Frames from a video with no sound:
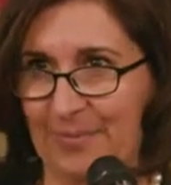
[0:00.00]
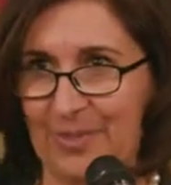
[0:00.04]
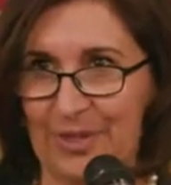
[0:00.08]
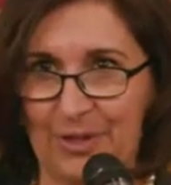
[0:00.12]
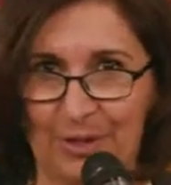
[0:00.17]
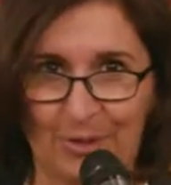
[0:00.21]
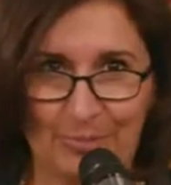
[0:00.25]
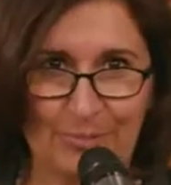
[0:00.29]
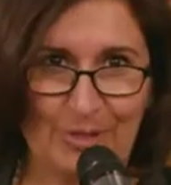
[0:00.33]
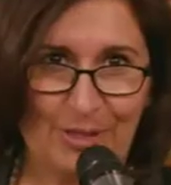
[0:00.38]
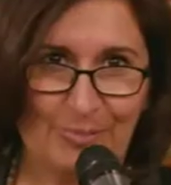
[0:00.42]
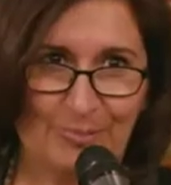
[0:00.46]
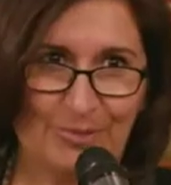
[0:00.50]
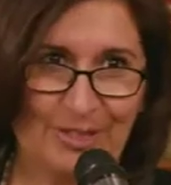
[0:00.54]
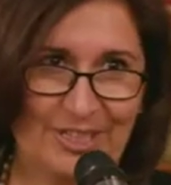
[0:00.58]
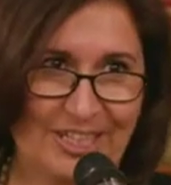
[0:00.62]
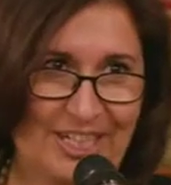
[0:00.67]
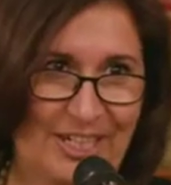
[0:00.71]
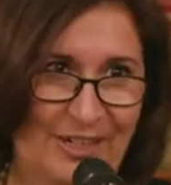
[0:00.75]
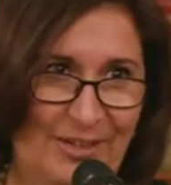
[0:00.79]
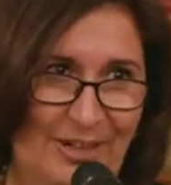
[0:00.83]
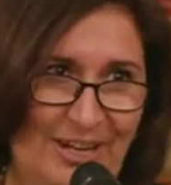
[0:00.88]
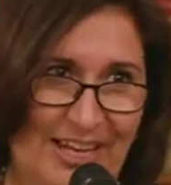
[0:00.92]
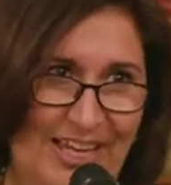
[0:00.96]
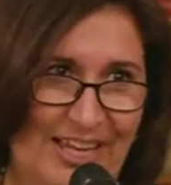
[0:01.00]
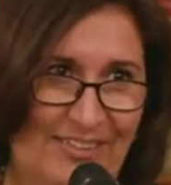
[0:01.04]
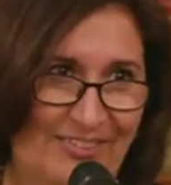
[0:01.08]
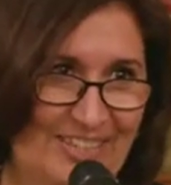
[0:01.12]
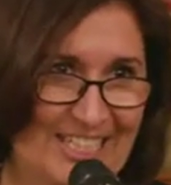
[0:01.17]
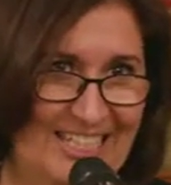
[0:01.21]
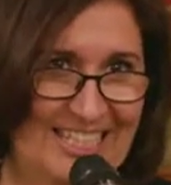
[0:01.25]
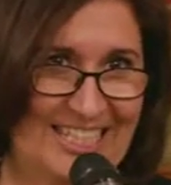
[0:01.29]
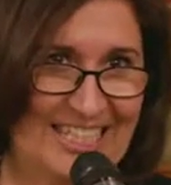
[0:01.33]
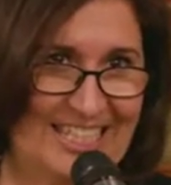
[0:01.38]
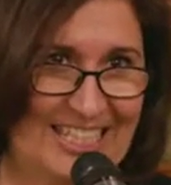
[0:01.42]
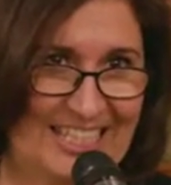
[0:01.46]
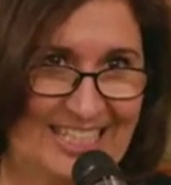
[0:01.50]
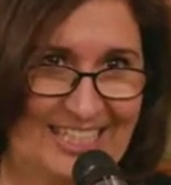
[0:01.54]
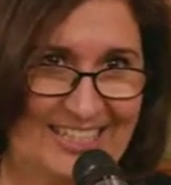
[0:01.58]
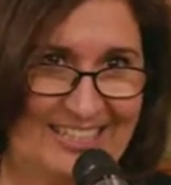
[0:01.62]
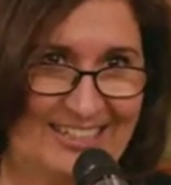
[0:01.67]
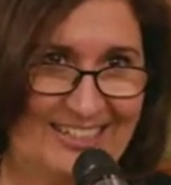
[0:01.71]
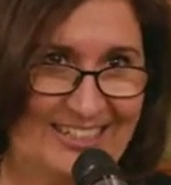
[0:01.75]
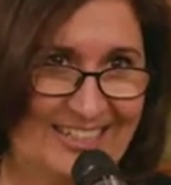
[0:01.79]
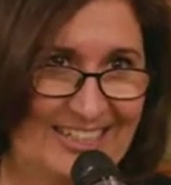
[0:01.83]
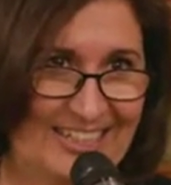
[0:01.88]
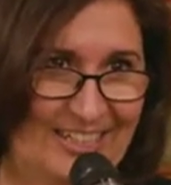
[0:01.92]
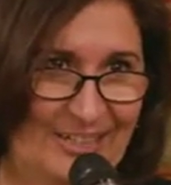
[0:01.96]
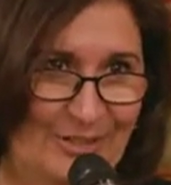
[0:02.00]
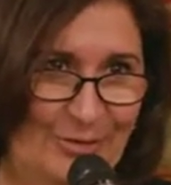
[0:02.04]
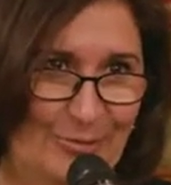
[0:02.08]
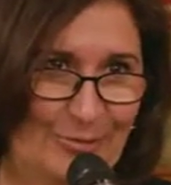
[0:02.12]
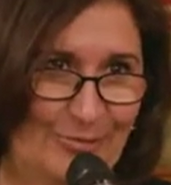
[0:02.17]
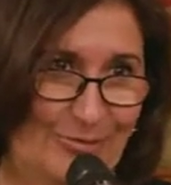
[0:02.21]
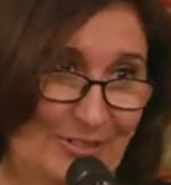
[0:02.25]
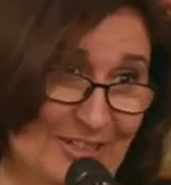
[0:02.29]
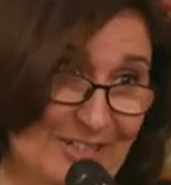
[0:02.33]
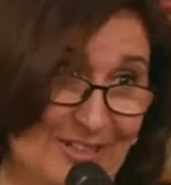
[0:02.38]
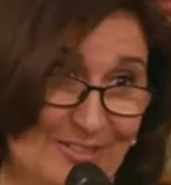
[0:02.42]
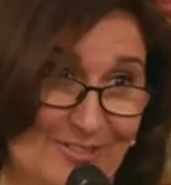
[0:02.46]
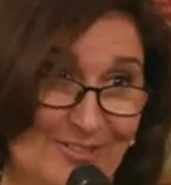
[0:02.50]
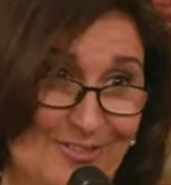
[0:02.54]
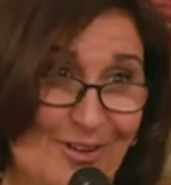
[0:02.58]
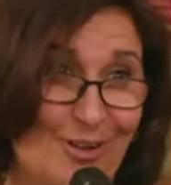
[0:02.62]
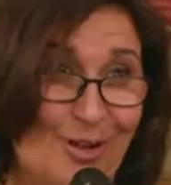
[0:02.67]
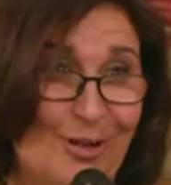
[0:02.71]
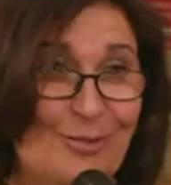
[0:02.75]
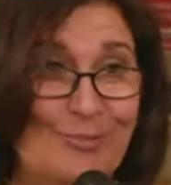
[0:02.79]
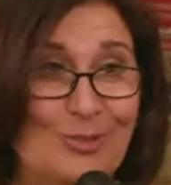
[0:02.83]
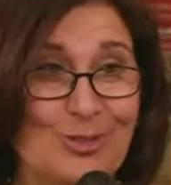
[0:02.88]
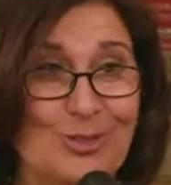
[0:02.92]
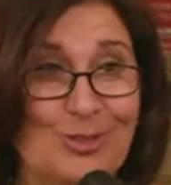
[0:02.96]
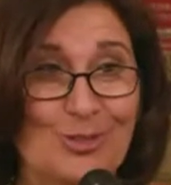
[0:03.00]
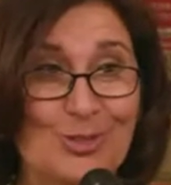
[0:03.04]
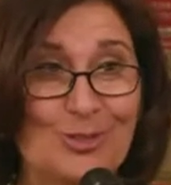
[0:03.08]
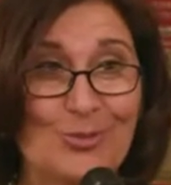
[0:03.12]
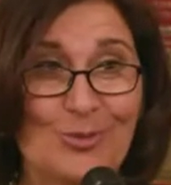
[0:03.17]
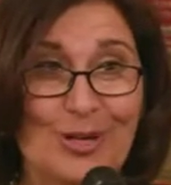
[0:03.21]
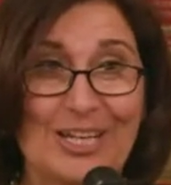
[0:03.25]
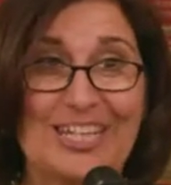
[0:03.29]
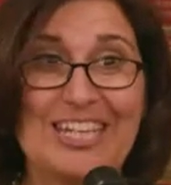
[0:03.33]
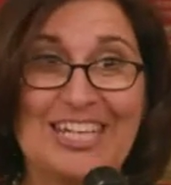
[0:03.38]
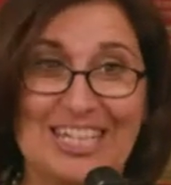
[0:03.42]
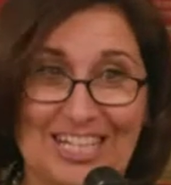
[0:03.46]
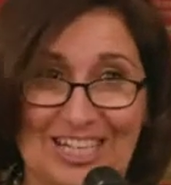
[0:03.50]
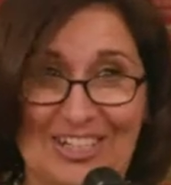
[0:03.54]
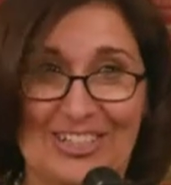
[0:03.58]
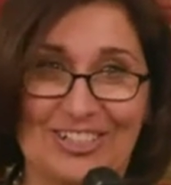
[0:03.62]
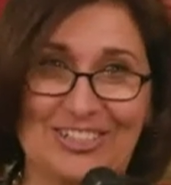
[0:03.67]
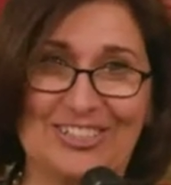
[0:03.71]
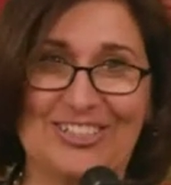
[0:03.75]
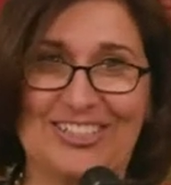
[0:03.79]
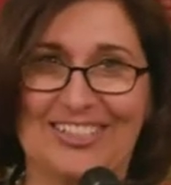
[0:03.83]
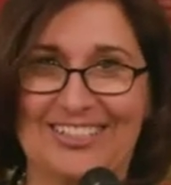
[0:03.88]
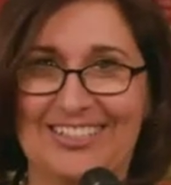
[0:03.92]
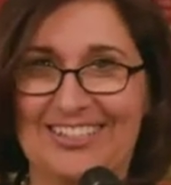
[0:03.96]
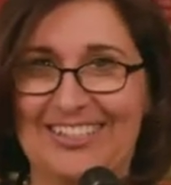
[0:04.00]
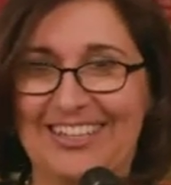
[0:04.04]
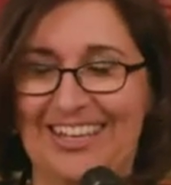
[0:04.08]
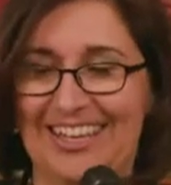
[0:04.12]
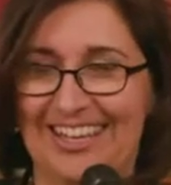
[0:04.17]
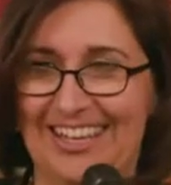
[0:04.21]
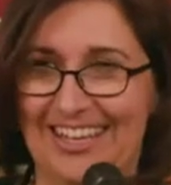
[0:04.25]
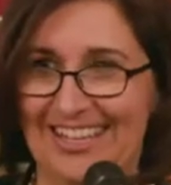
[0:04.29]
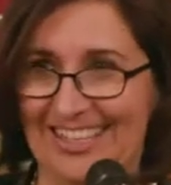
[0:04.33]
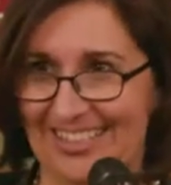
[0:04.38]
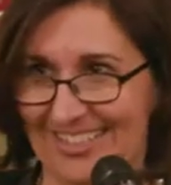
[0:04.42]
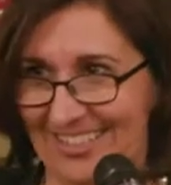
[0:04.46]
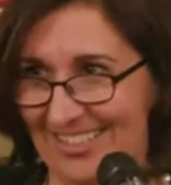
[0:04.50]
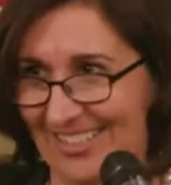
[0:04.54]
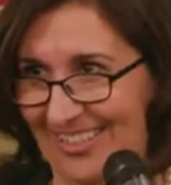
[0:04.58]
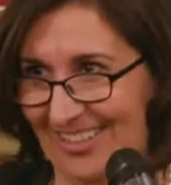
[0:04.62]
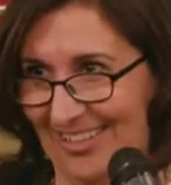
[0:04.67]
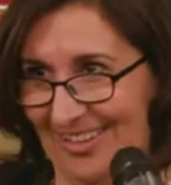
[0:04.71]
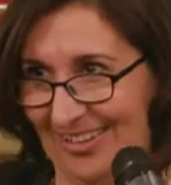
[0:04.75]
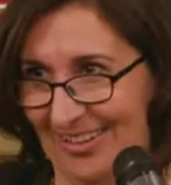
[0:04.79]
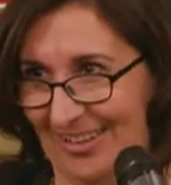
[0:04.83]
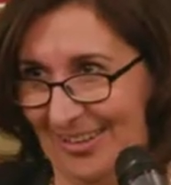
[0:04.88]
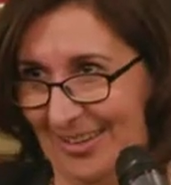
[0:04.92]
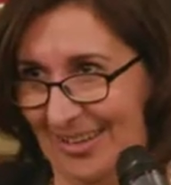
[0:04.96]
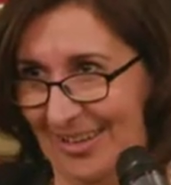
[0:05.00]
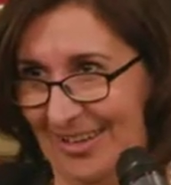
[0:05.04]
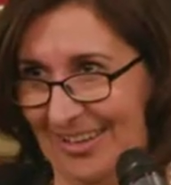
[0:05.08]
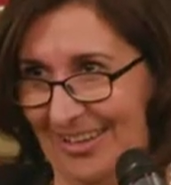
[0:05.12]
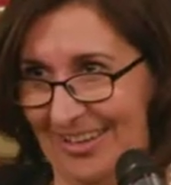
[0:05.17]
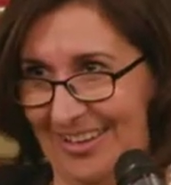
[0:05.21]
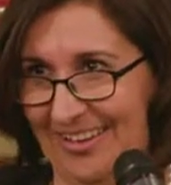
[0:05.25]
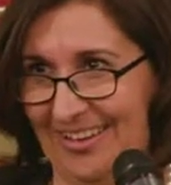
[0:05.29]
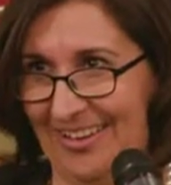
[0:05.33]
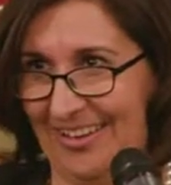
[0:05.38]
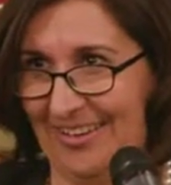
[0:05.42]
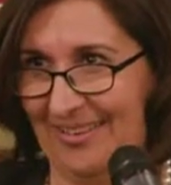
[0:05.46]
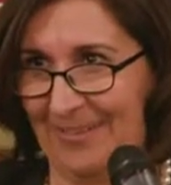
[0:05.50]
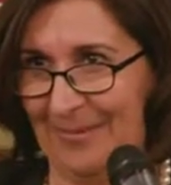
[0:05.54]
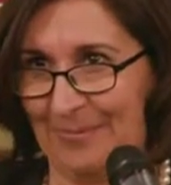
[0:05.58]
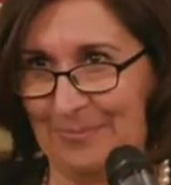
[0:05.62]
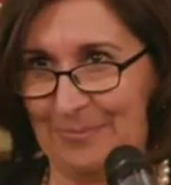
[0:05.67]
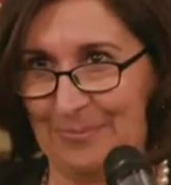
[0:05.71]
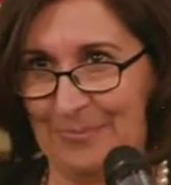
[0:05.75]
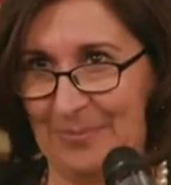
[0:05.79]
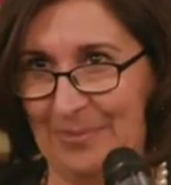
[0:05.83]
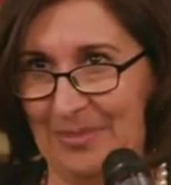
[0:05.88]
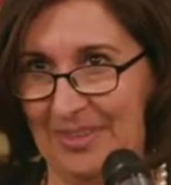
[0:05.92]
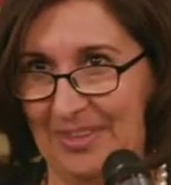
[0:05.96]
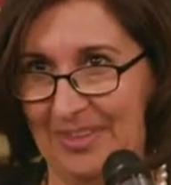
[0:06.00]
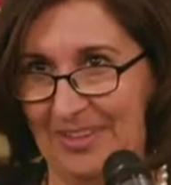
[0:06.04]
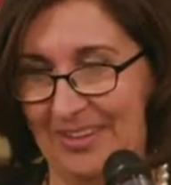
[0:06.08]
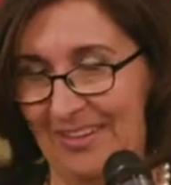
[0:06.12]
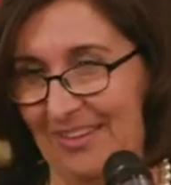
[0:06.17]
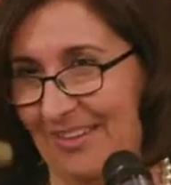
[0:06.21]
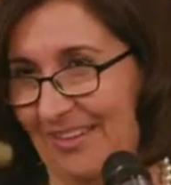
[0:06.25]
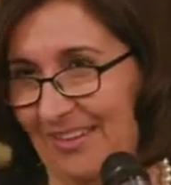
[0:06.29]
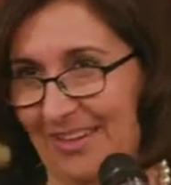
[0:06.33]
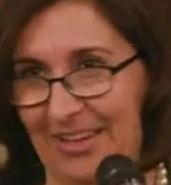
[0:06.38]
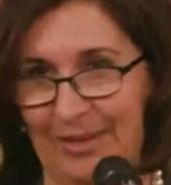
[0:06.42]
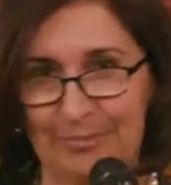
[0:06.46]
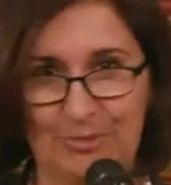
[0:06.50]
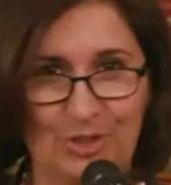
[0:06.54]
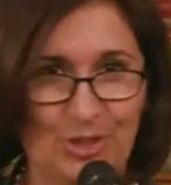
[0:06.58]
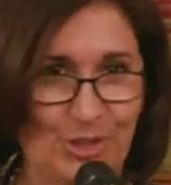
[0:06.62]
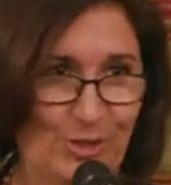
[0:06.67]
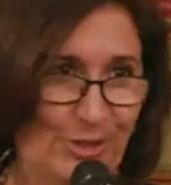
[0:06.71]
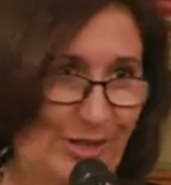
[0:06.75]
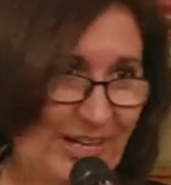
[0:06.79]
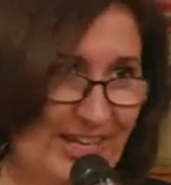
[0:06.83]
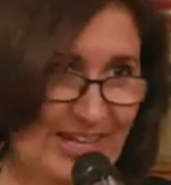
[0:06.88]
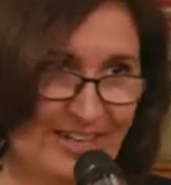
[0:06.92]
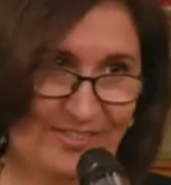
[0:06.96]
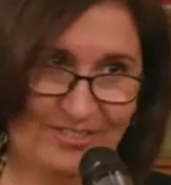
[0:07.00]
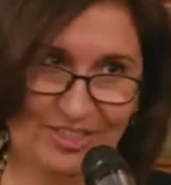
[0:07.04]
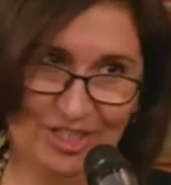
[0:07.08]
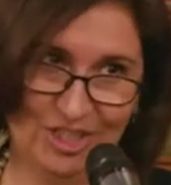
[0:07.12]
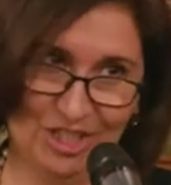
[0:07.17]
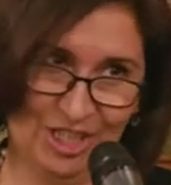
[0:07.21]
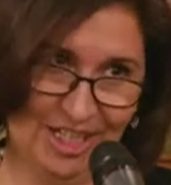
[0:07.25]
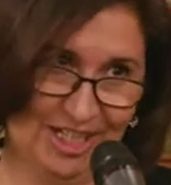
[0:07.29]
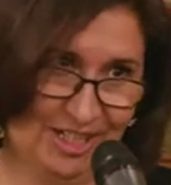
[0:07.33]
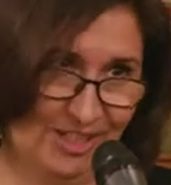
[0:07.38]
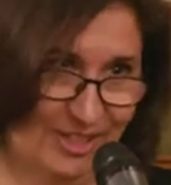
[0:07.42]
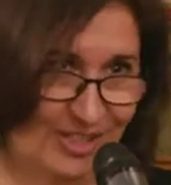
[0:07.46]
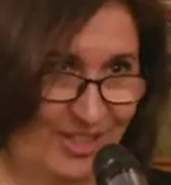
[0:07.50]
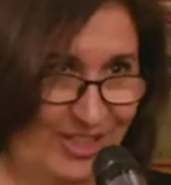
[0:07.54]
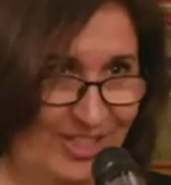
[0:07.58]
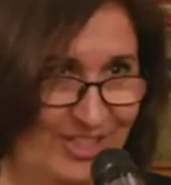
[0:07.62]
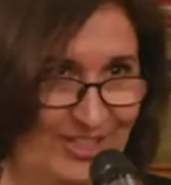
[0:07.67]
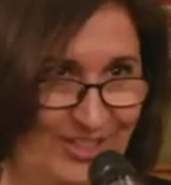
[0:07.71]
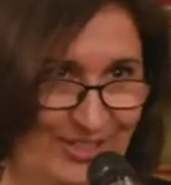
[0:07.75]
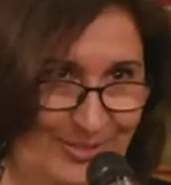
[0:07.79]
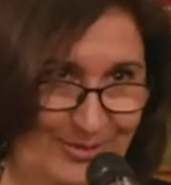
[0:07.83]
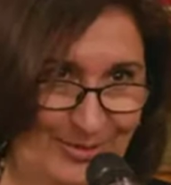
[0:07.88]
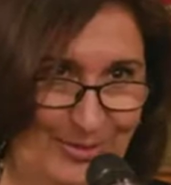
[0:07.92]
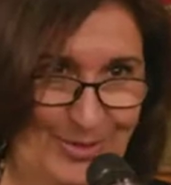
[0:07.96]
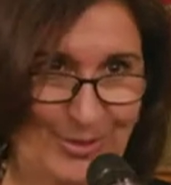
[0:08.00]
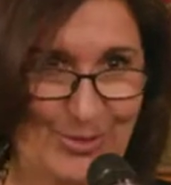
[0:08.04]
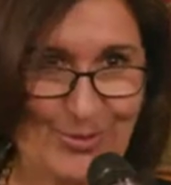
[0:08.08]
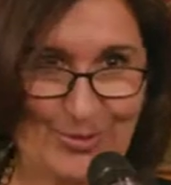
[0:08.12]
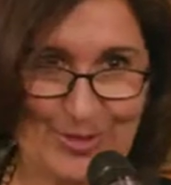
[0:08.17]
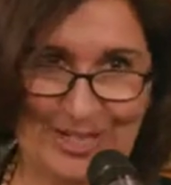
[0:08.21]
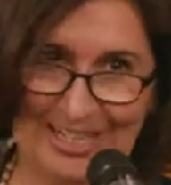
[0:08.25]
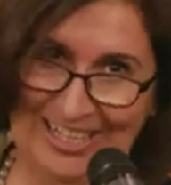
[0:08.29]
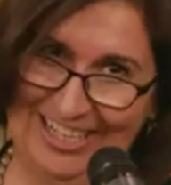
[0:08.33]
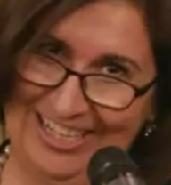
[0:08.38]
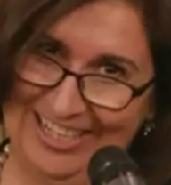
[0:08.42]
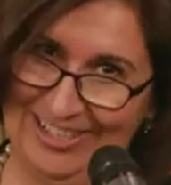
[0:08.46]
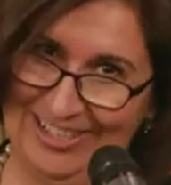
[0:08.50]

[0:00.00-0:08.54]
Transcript: There are people here I haven't seen in almost 20 years, and I'm sure I haven't changed in those 20